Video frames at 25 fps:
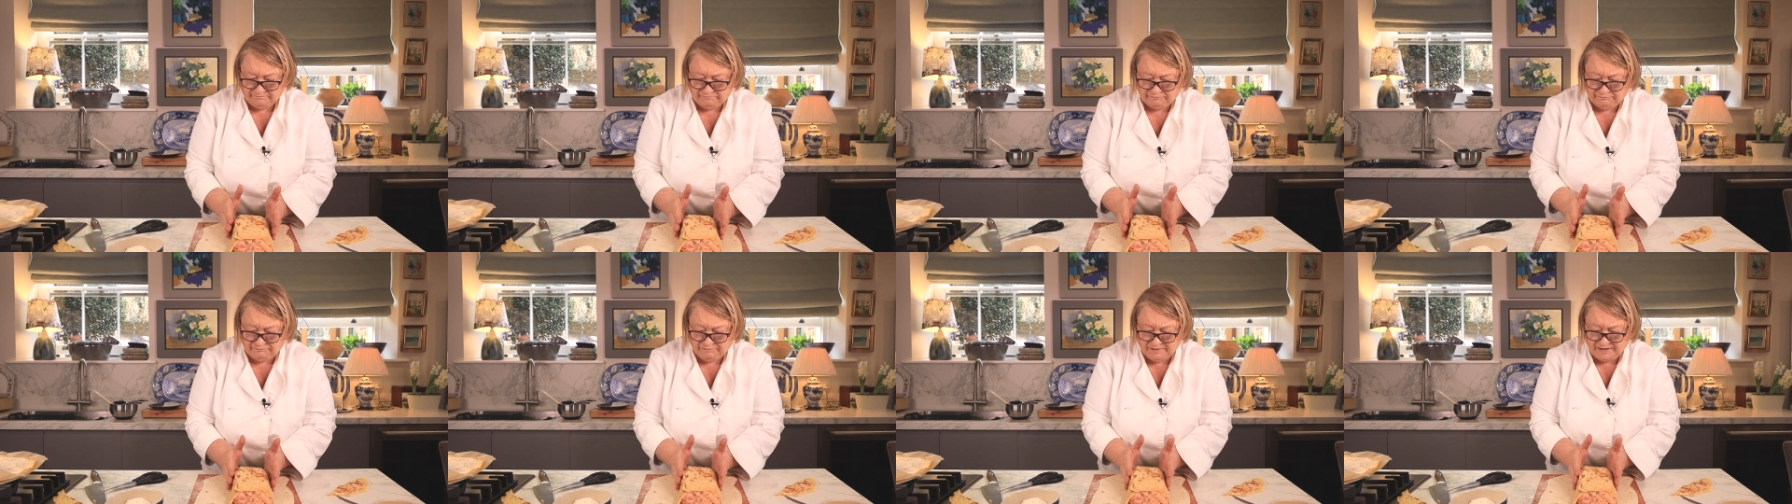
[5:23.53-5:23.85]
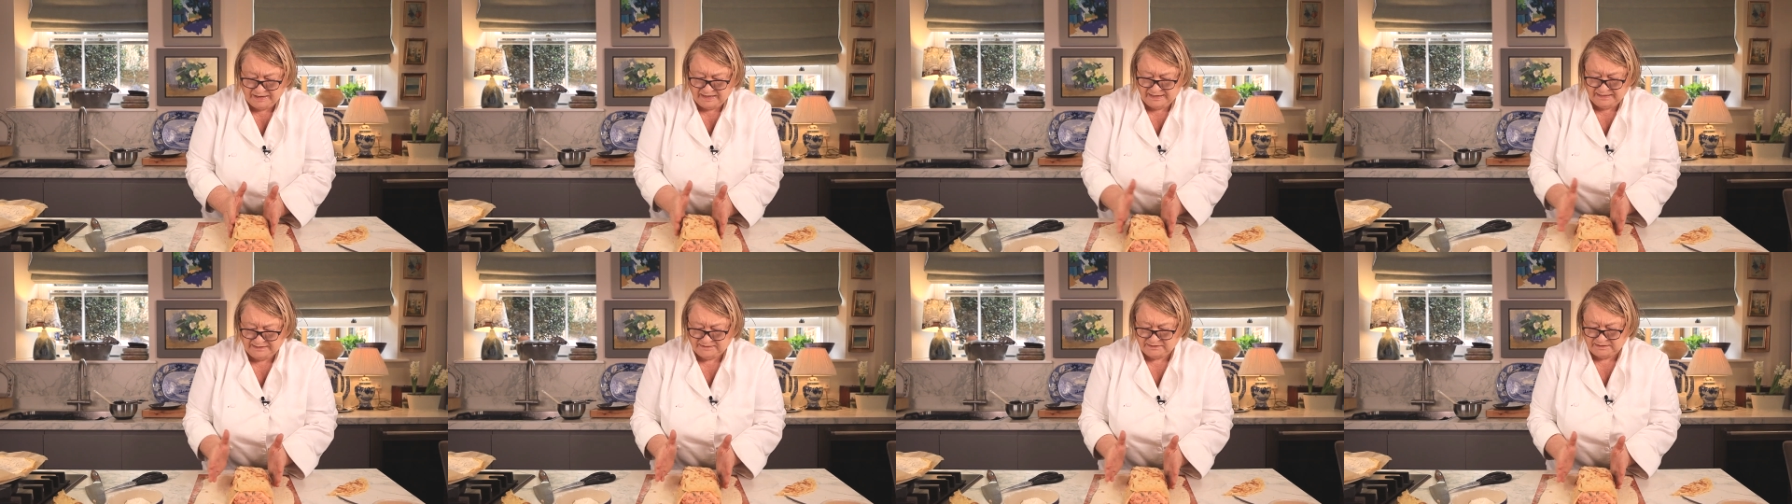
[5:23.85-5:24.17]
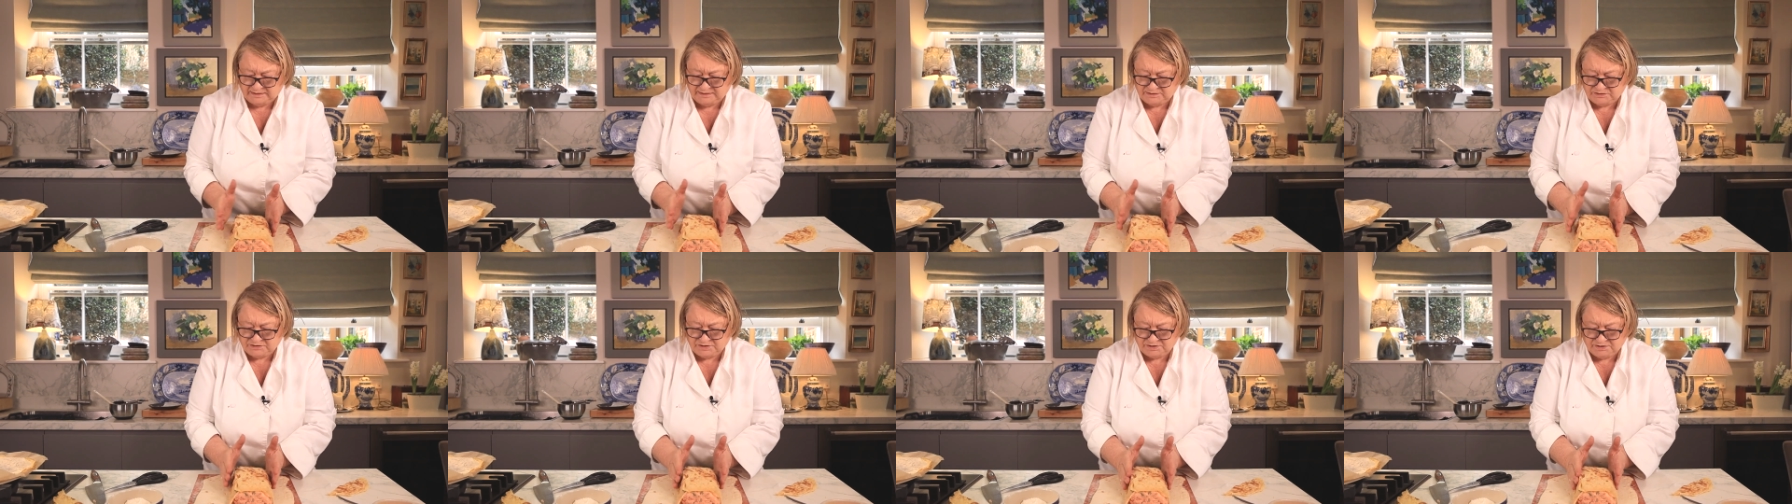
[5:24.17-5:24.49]
really
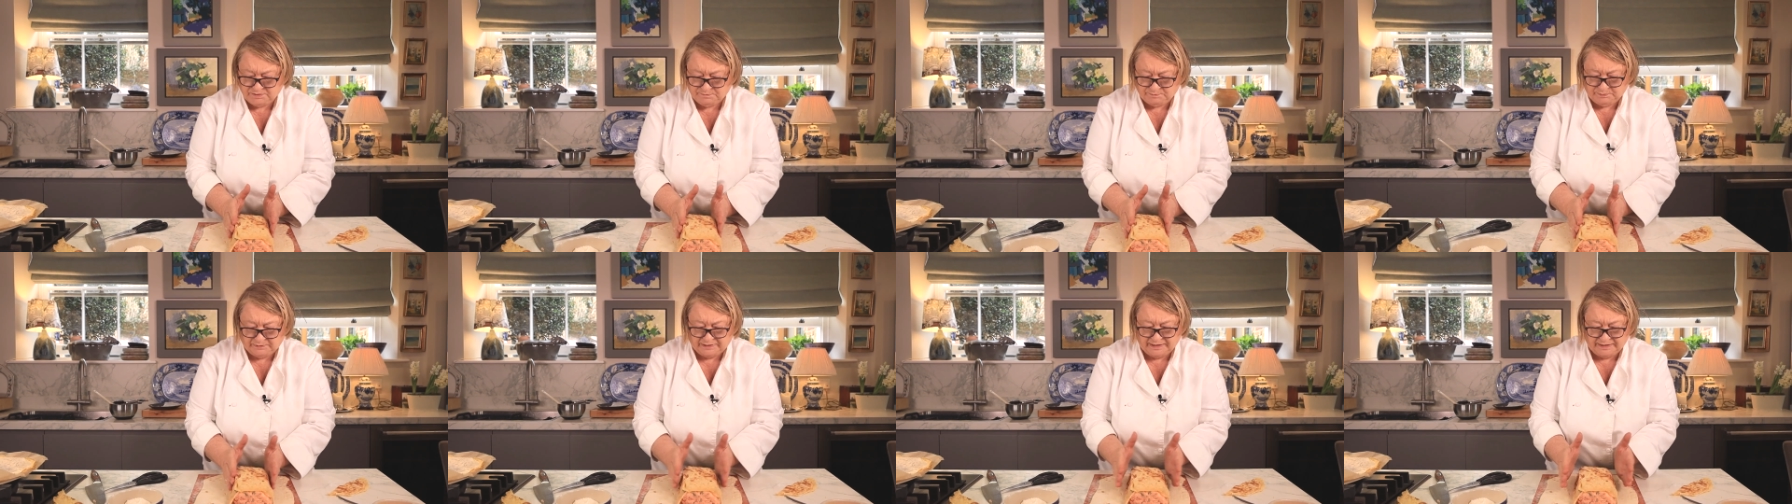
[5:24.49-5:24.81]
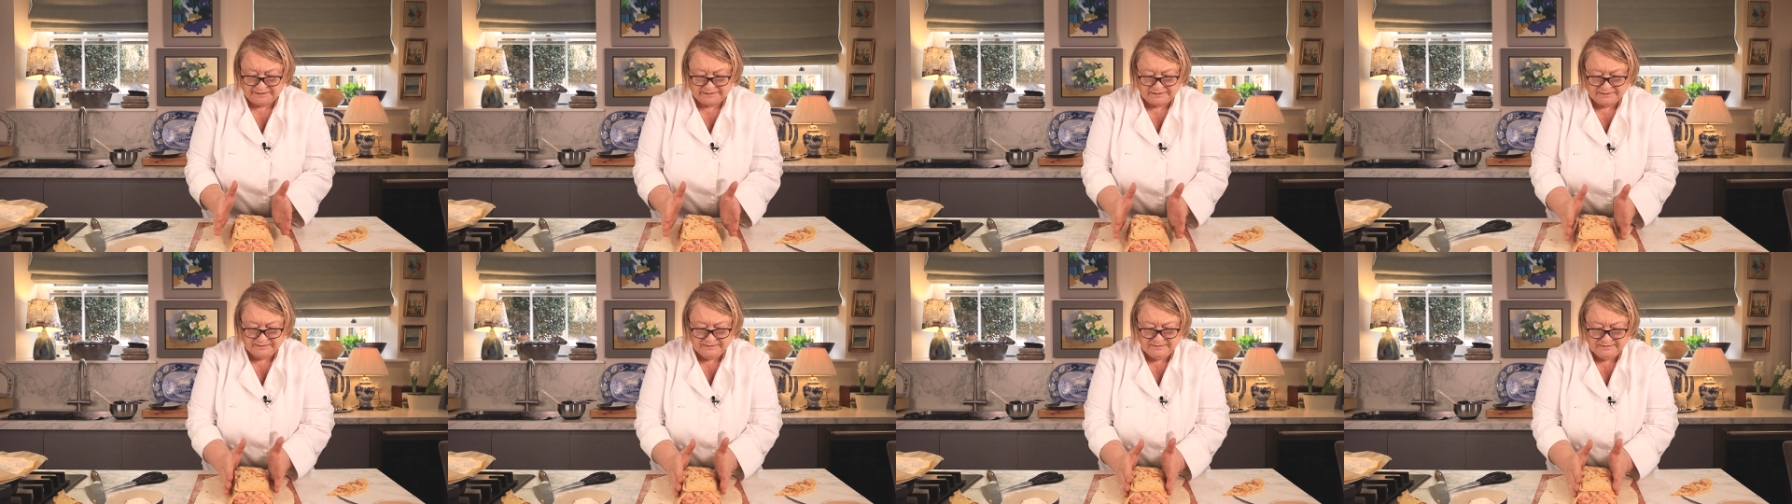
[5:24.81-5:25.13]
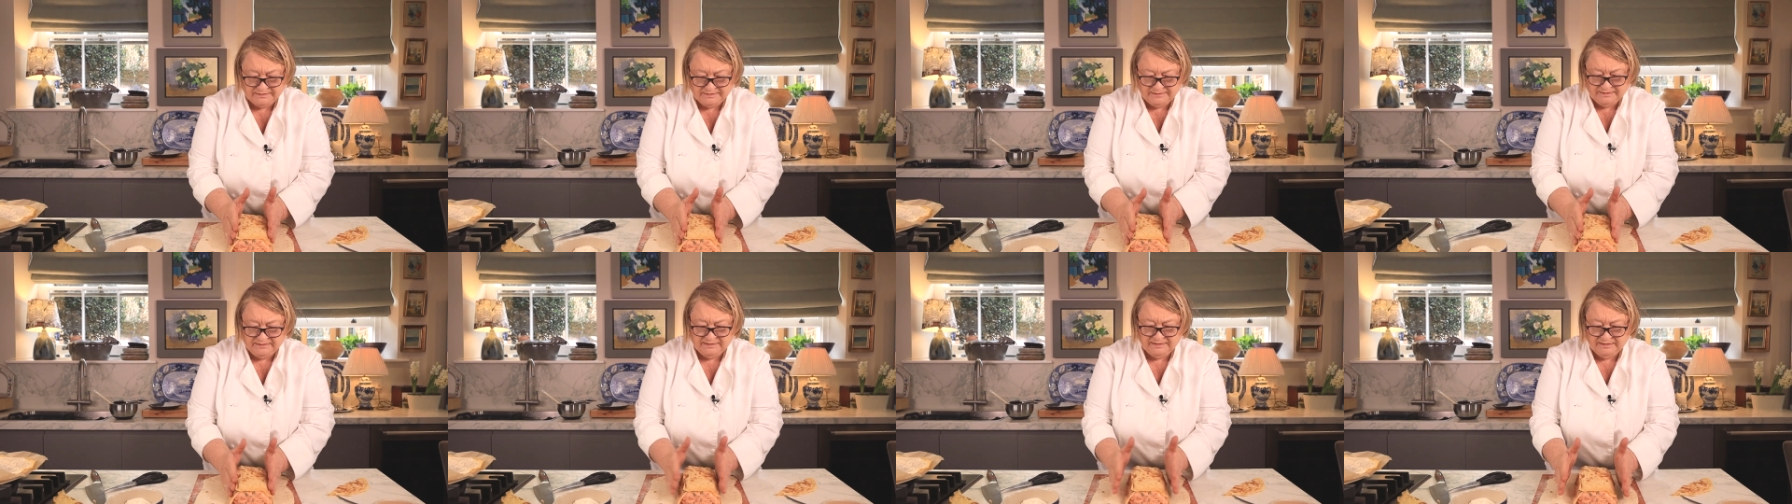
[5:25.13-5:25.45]
delicious brick.
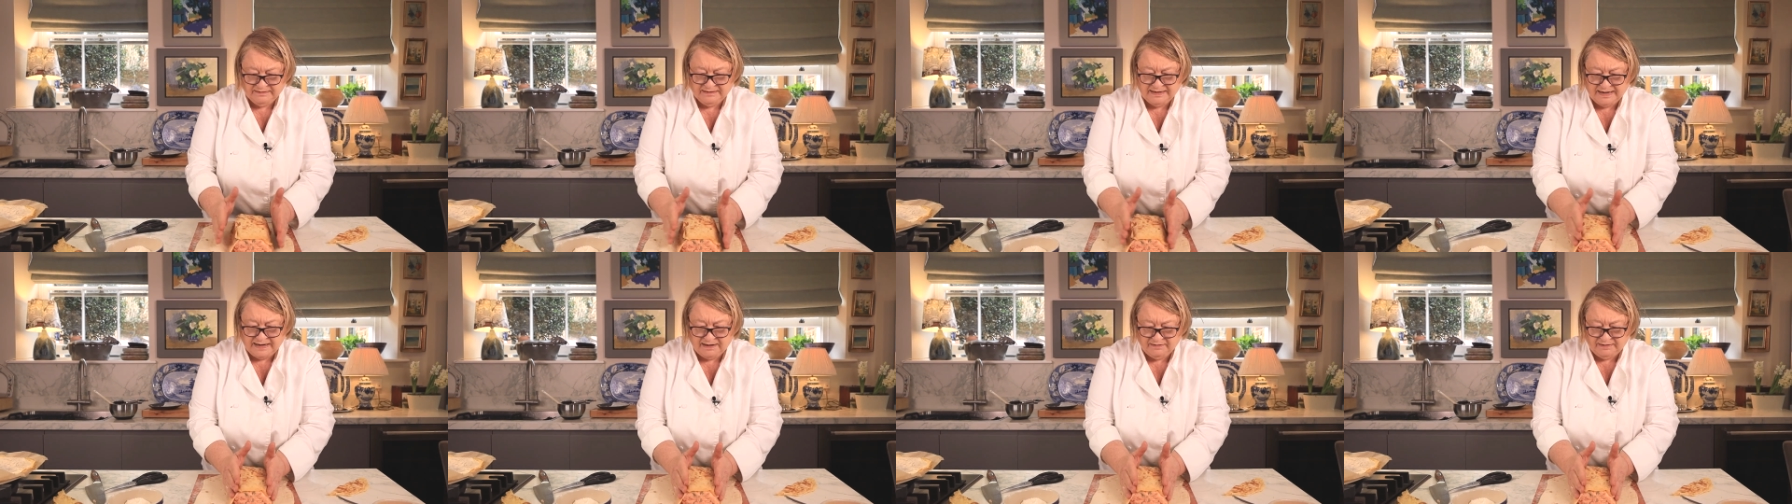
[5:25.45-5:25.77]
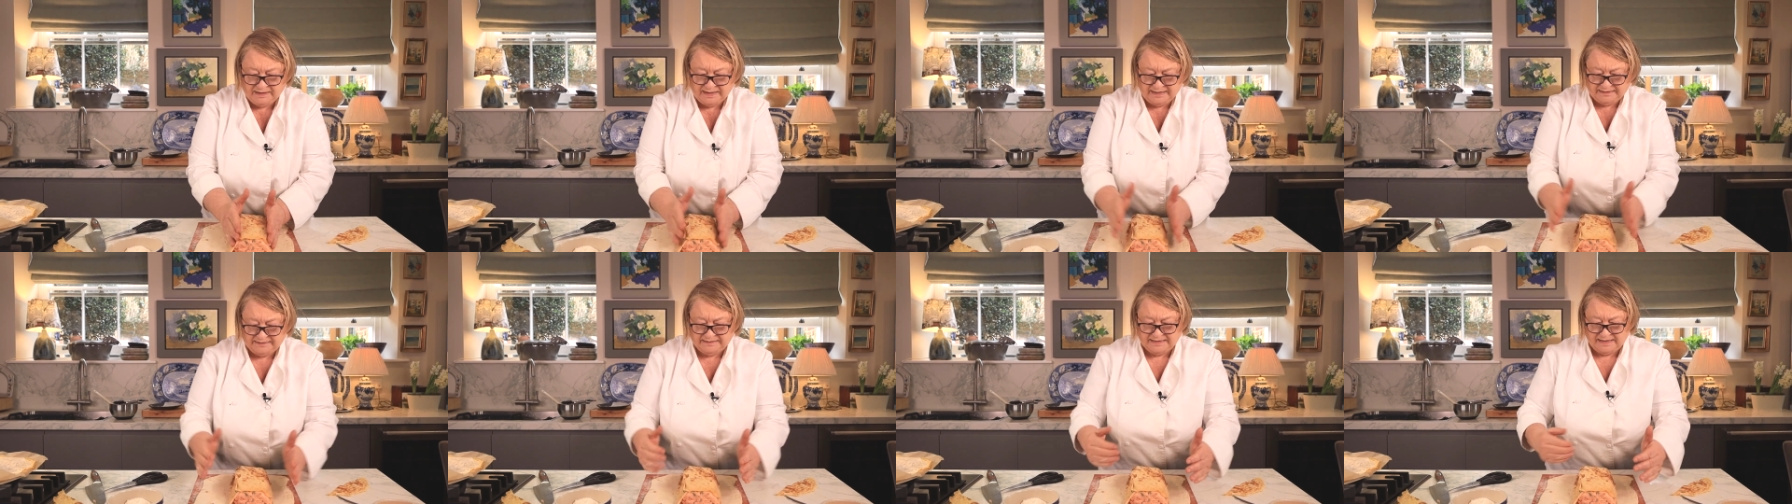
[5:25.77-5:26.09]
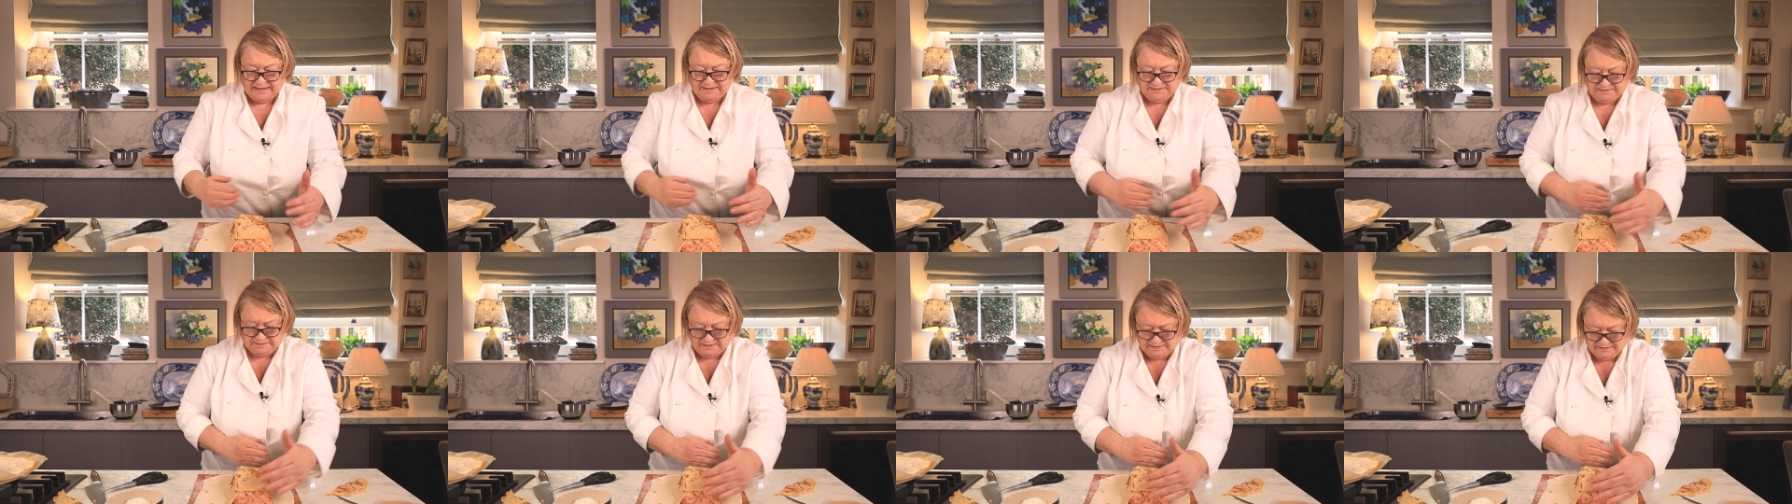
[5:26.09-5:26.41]
Now, like
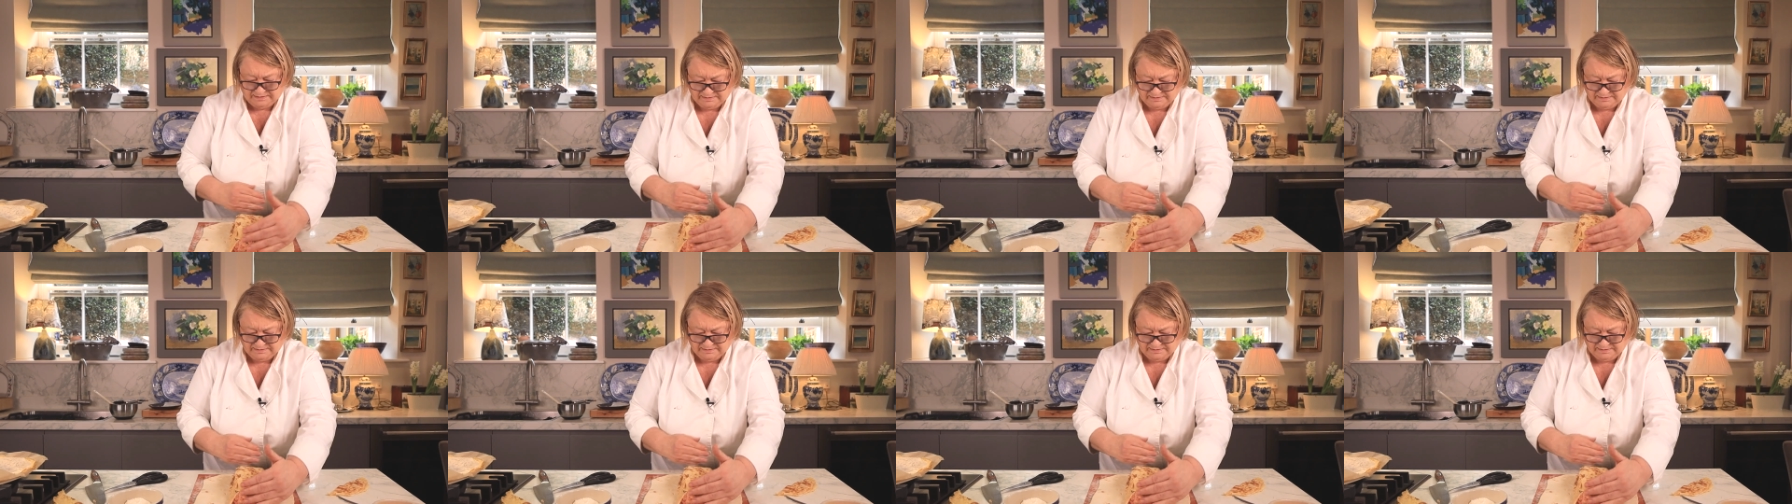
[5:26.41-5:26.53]
that.